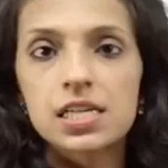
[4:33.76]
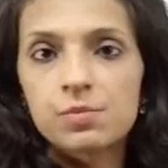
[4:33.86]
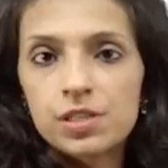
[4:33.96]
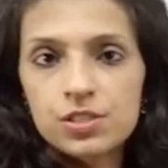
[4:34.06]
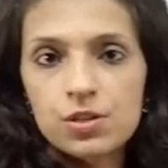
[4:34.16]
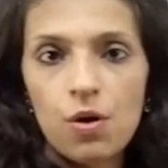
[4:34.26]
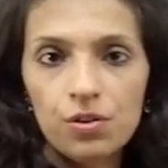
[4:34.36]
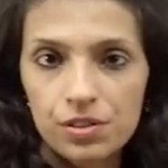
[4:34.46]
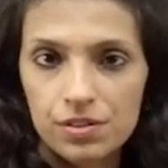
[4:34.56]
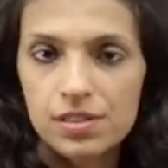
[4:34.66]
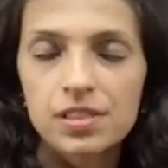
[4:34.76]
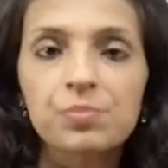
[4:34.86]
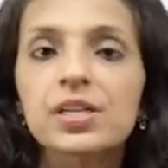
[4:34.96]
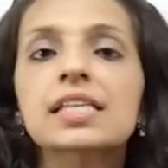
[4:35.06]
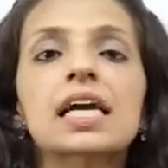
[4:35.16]
table's order,
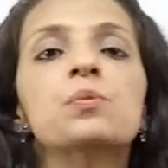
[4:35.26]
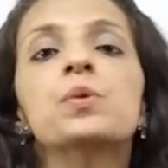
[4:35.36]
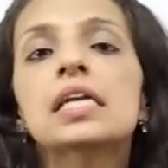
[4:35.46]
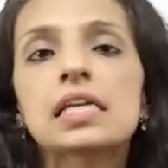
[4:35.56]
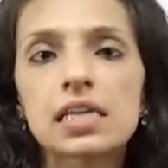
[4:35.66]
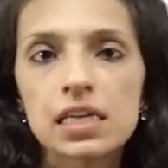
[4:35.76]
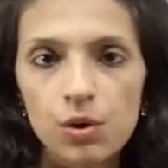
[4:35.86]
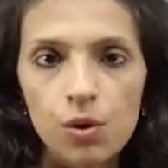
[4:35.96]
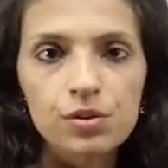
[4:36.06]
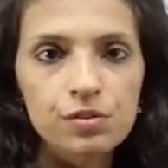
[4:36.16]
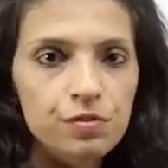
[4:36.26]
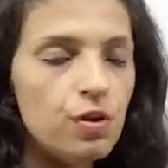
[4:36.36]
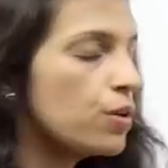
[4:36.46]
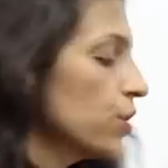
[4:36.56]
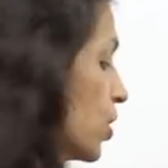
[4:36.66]
something that we didn't order
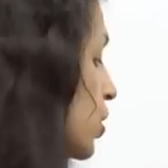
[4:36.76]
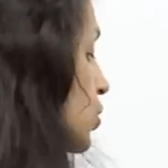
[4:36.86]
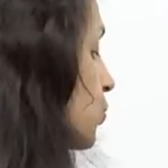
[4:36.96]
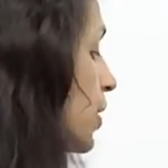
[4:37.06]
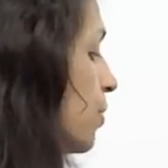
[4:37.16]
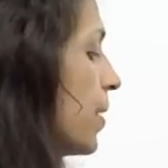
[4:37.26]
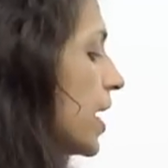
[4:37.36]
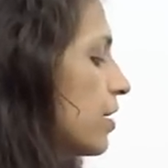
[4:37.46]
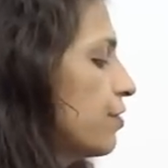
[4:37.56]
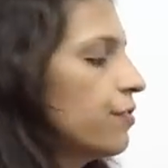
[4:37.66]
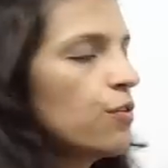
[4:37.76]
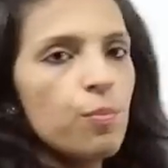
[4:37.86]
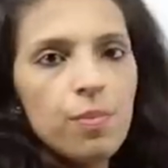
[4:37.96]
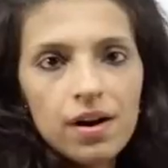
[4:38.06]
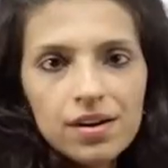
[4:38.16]
for. So when you make a
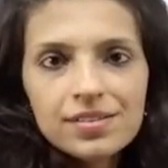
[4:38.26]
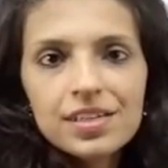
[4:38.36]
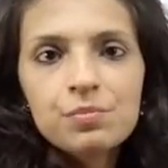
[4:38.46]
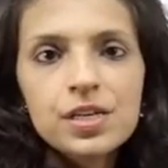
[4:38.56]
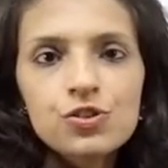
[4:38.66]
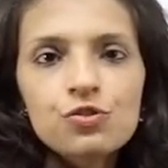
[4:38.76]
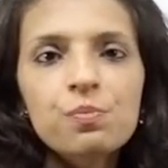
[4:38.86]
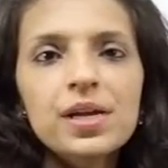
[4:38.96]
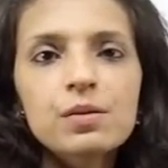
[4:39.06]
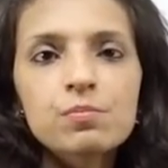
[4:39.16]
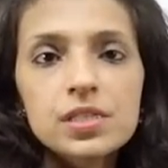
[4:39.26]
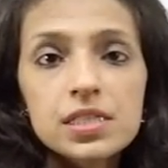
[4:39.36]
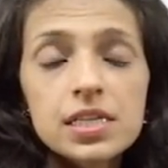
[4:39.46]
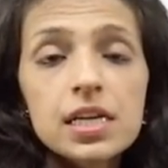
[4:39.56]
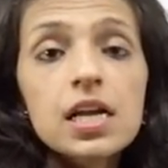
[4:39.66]
faux pas, that means you've made a
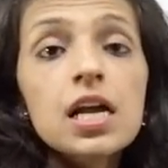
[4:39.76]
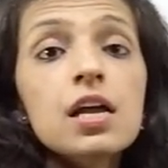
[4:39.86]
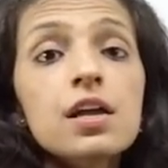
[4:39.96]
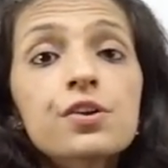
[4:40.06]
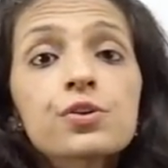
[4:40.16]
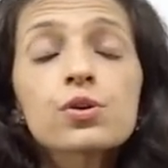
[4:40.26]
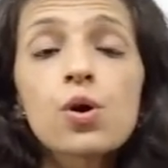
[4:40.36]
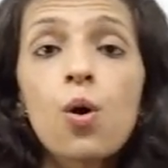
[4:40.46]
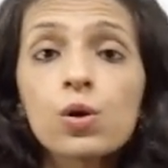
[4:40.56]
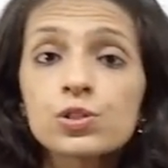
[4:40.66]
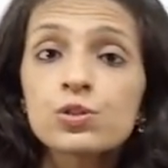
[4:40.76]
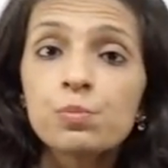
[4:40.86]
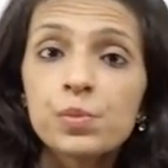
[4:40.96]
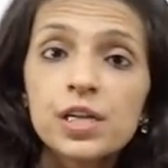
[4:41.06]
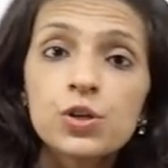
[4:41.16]
mistake. It could also
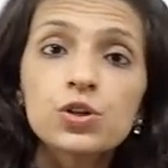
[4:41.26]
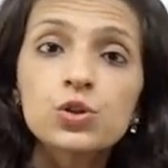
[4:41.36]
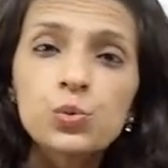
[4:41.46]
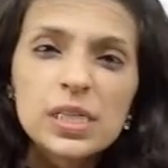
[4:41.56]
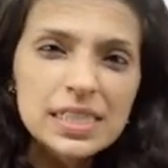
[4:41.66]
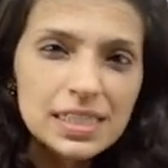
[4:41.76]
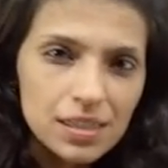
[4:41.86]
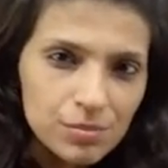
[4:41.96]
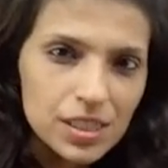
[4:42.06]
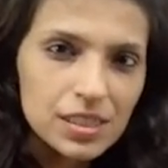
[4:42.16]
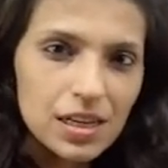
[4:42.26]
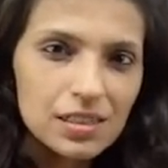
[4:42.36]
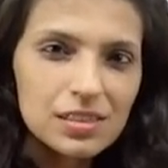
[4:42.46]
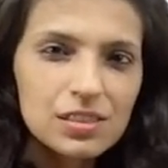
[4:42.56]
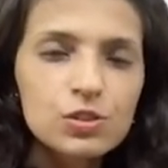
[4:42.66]
mean you're doing something that
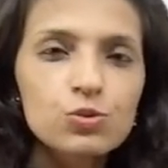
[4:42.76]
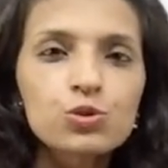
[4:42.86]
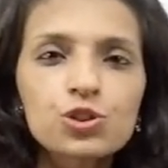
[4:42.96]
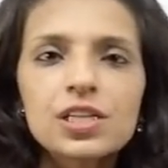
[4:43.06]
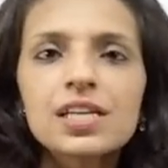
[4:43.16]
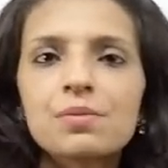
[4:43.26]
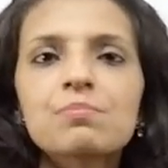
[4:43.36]
is socially